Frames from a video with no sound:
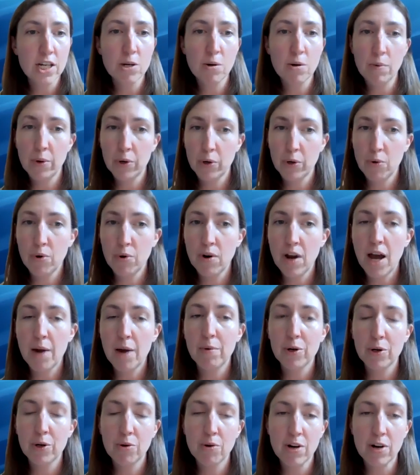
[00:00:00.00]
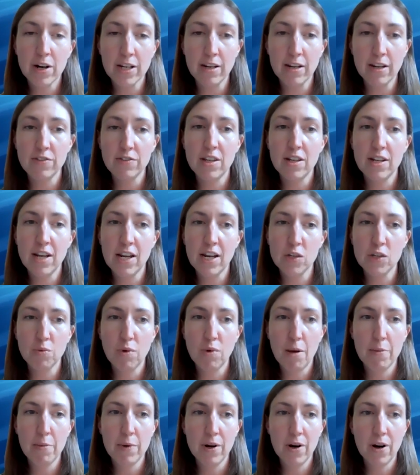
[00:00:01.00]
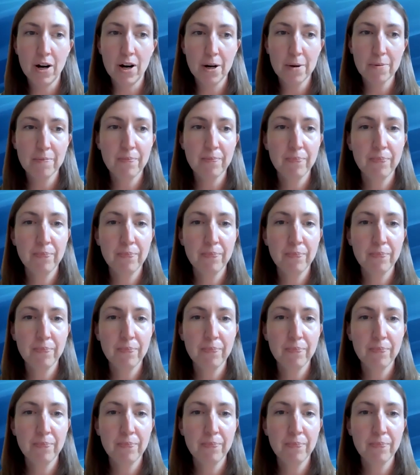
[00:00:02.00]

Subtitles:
you a recording of today's webinar.